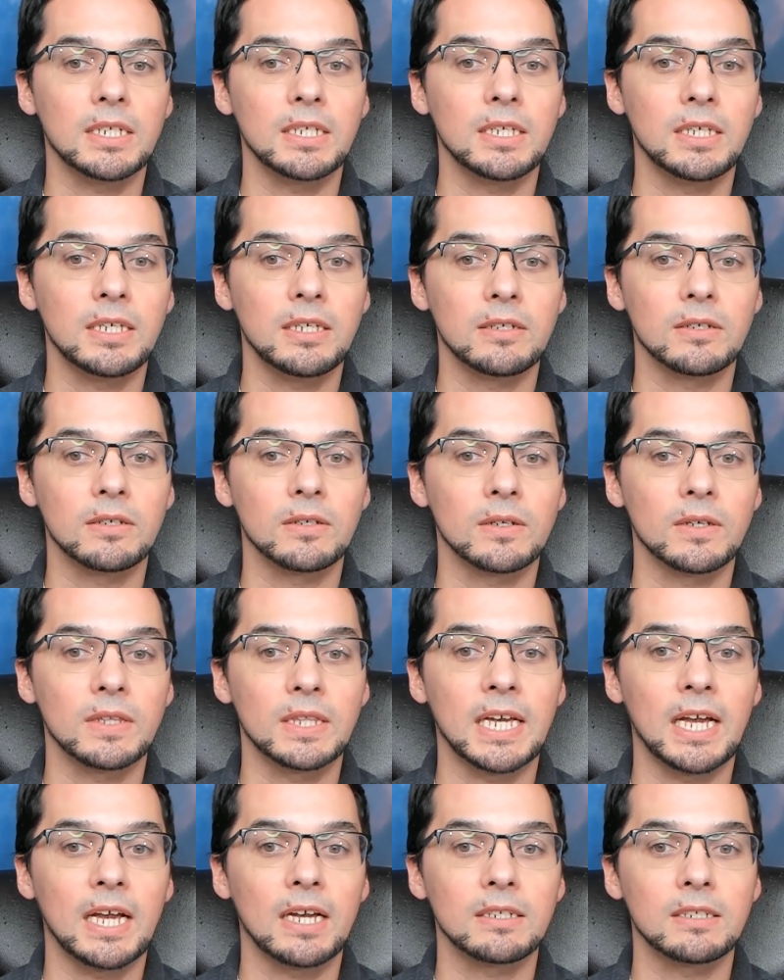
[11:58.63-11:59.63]
here
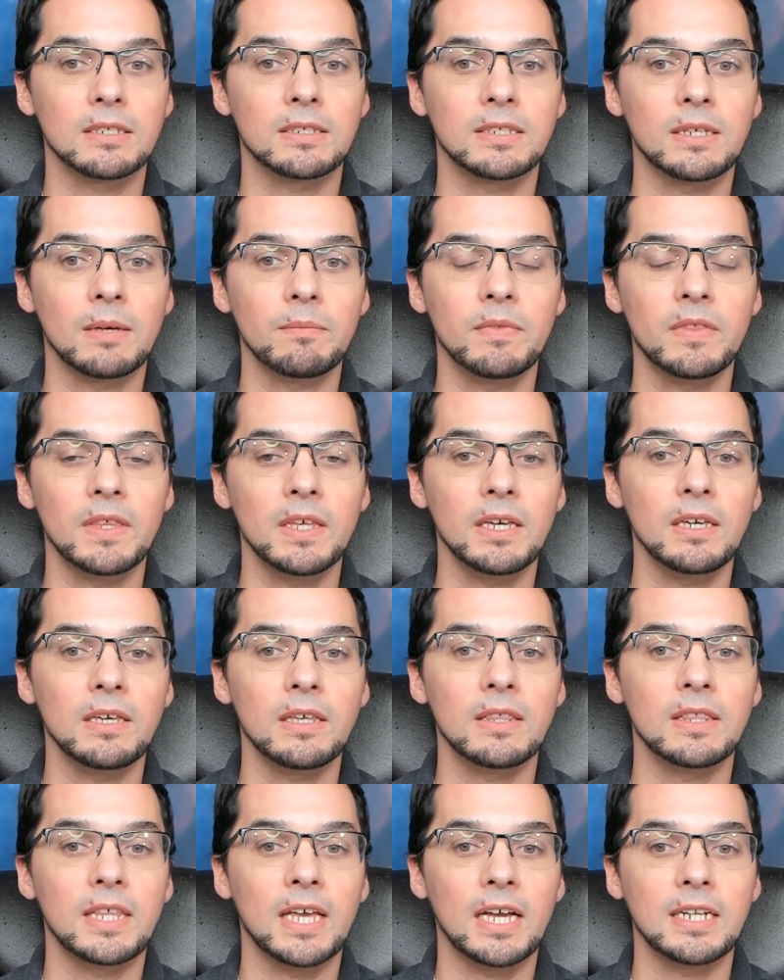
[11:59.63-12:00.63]
that
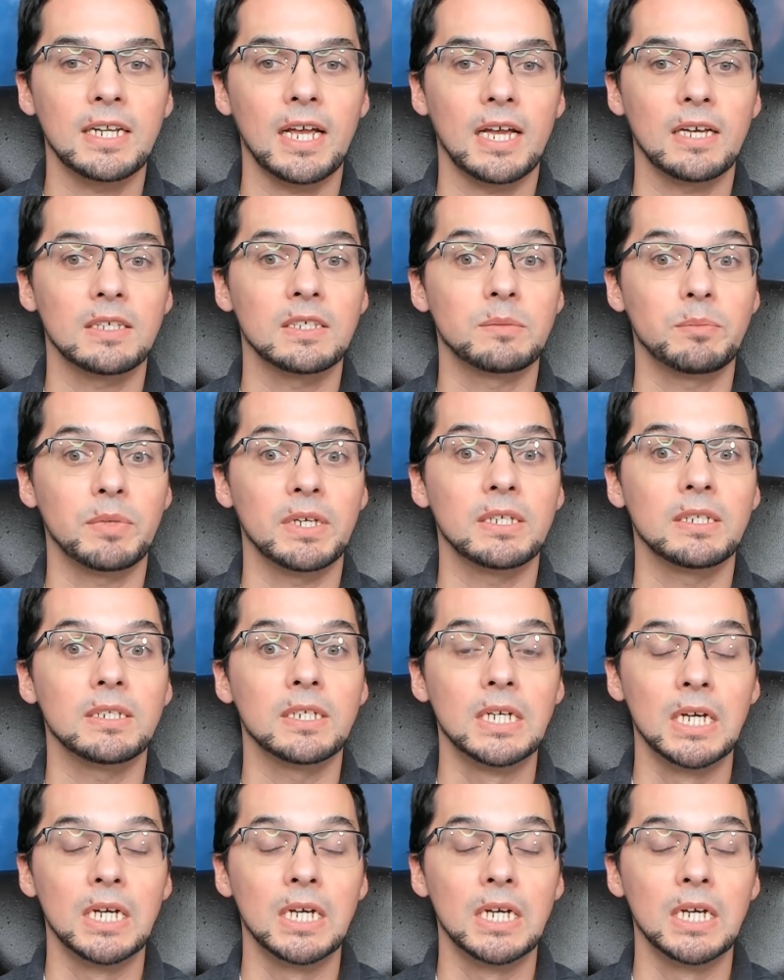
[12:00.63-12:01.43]
something that has been